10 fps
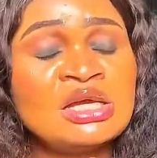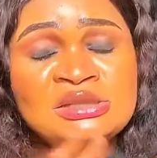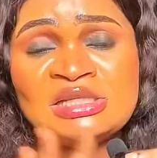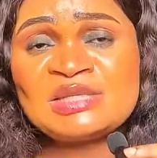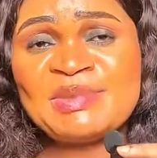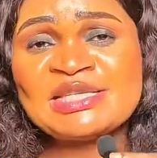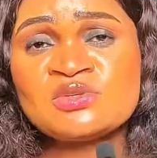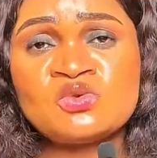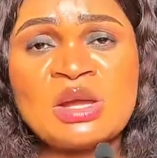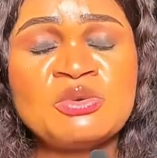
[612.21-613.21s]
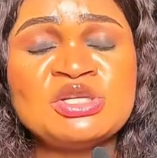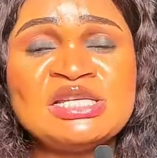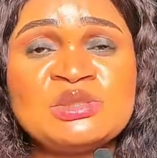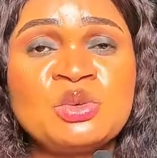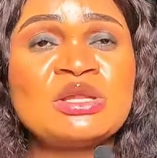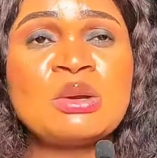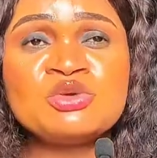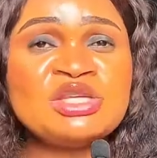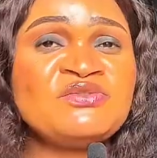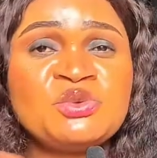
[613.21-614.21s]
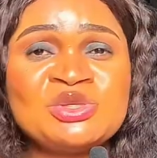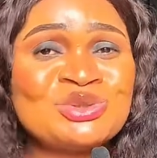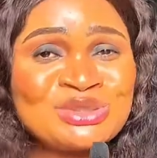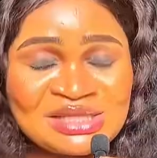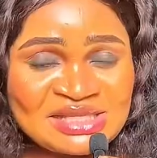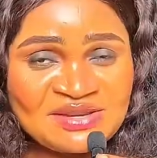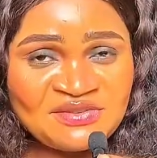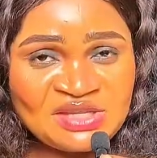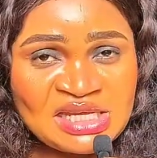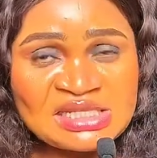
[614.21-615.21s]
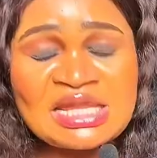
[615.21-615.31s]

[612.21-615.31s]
This particular one is the one that will give you result in 7 days.